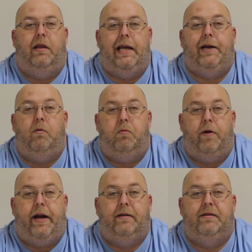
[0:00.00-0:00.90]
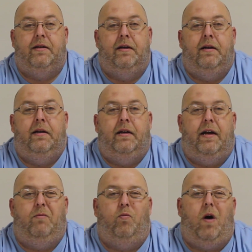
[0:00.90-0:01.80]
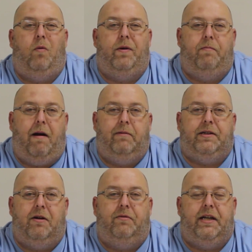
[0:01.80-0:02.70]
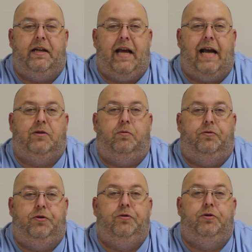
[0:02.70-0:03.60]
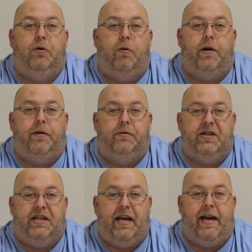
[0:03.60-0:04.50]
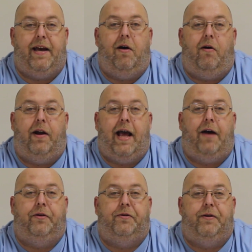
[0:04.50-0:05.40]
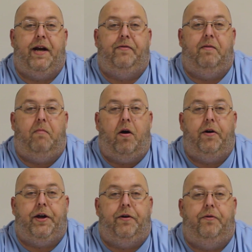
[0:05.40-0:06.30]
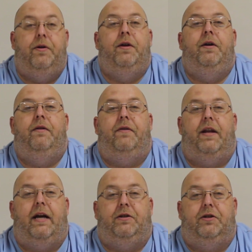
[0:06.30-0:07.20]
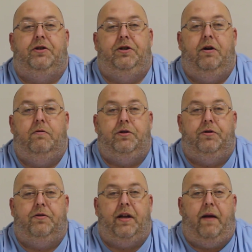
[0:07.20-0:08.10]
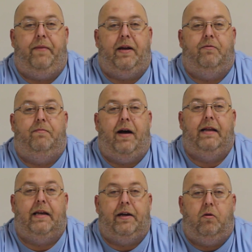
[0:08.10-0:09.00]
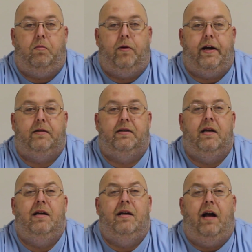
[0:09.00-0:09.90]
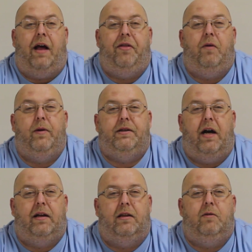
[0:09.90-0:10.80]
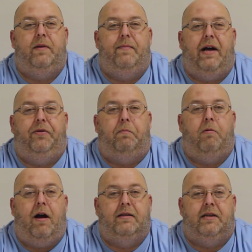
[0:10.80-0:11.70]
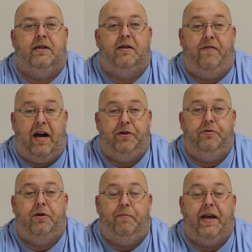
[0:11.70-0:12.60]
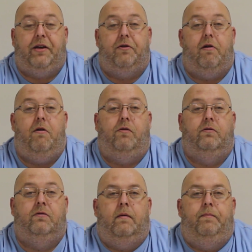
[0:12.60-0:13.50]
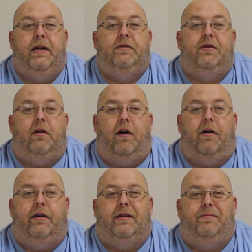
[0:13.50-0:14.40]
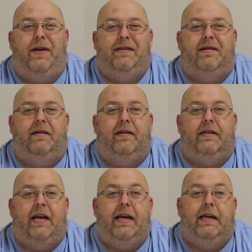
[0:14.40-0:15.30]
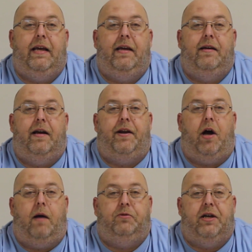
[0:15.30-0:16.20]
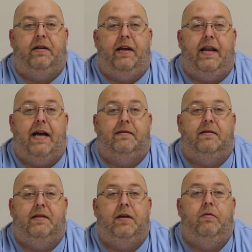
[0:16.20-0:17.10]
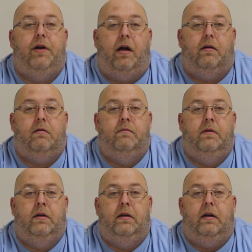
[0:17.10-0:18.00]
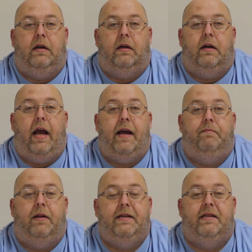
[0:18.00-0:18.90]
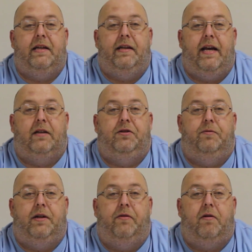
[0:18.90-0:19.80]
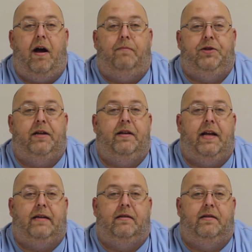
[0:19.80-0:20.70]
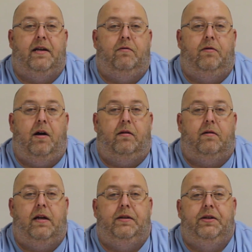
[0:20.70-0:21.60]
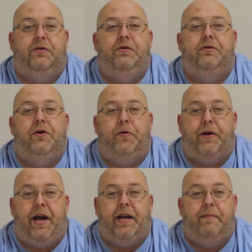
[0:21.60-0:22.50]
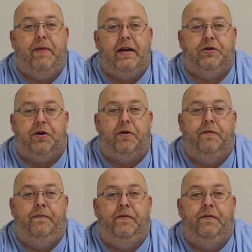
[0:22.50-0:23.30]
with Lego bricks. And while we probably don't need an actual tutorial today on how to create the Mario that I just showed you that I made with my Lego bricks, I thought we'd talk a little bit about the process of how you can make your own. Pixel art is basically taking an object that has a single color and placing it next to another object that has a single color until you can create a picture.